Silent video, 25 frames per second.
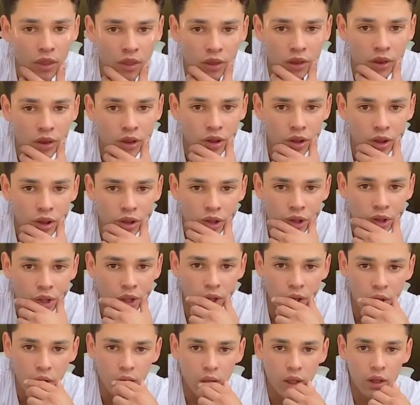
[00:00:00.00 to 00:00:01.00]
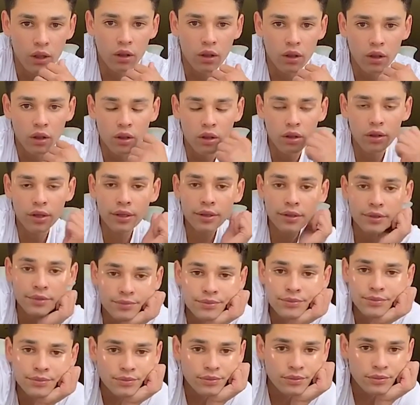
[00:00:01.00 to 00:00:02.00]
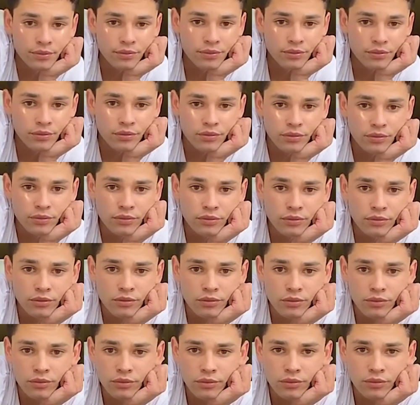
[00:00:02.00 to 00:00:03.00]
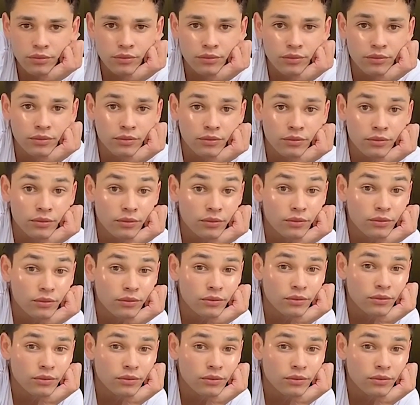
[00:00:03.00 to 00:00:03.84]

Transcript: (silence)